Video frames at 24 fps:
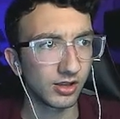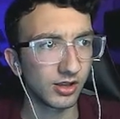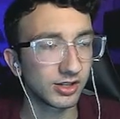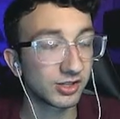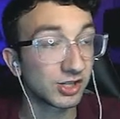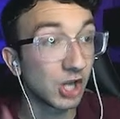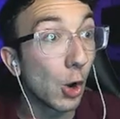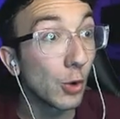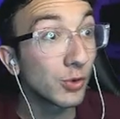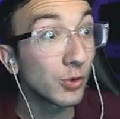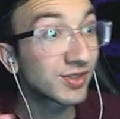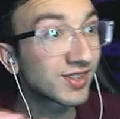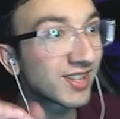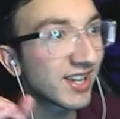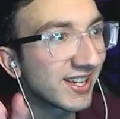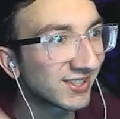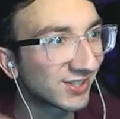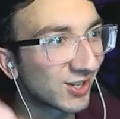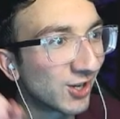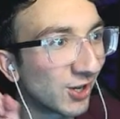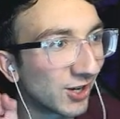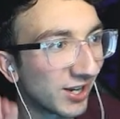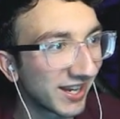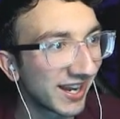Ghost is
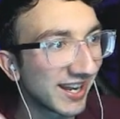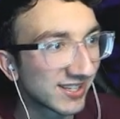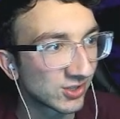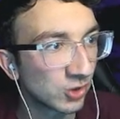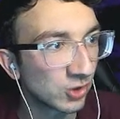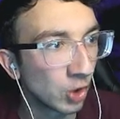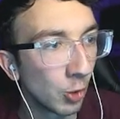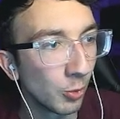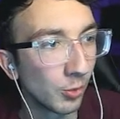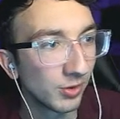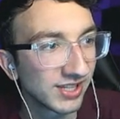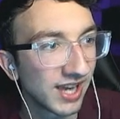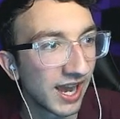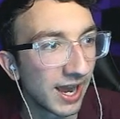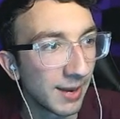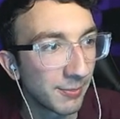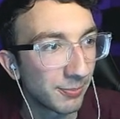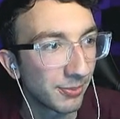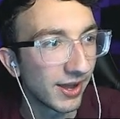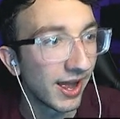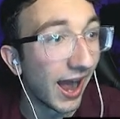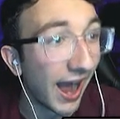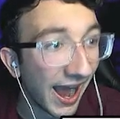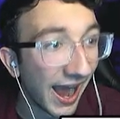good against normal type.
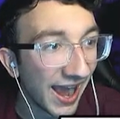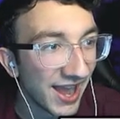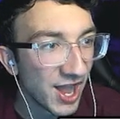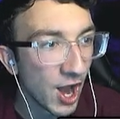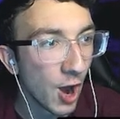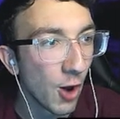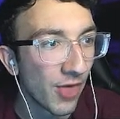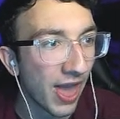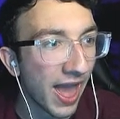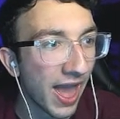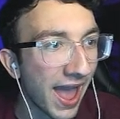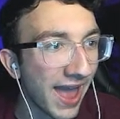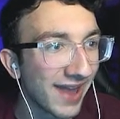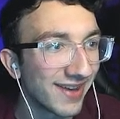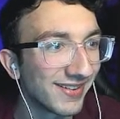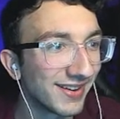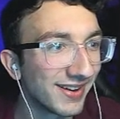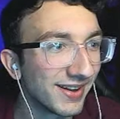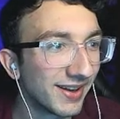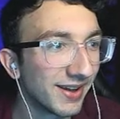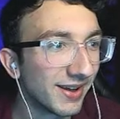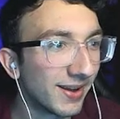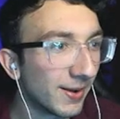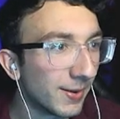I know that
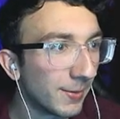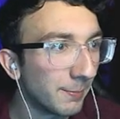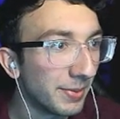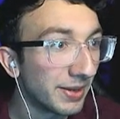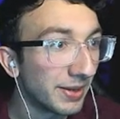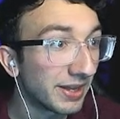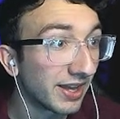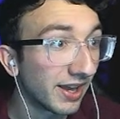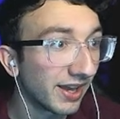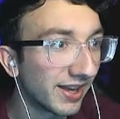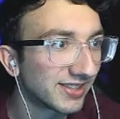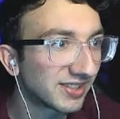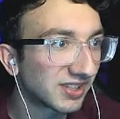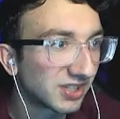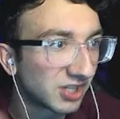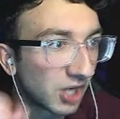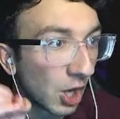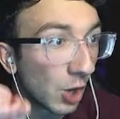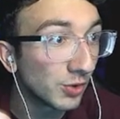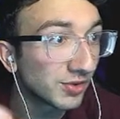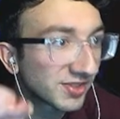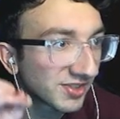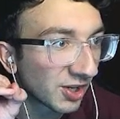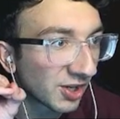because
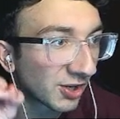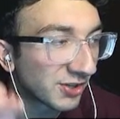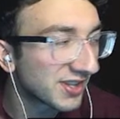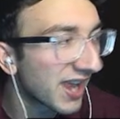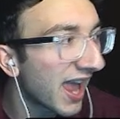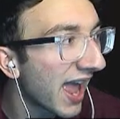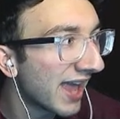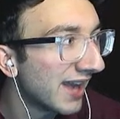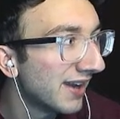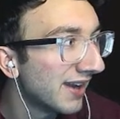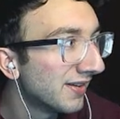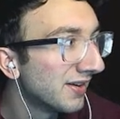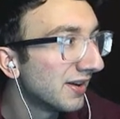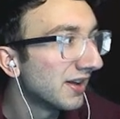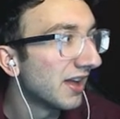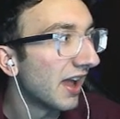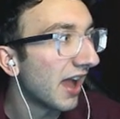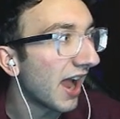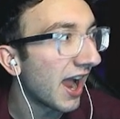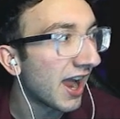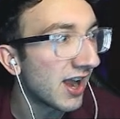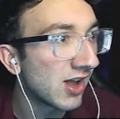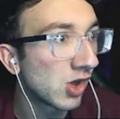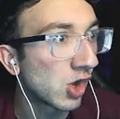ghosts are dead
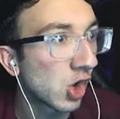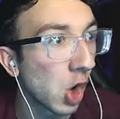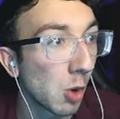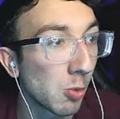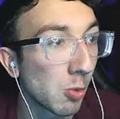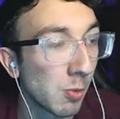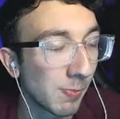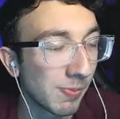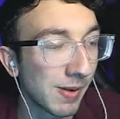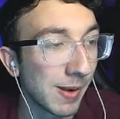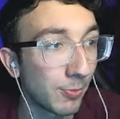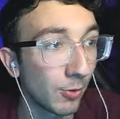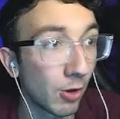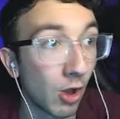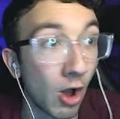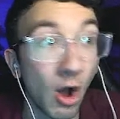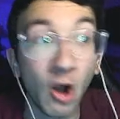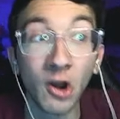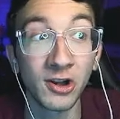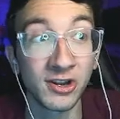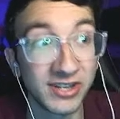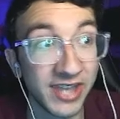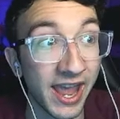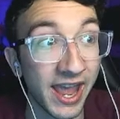and normal people
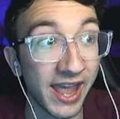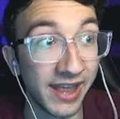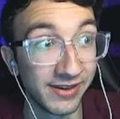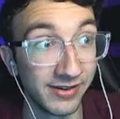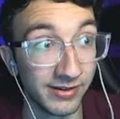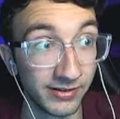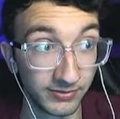aren't dead.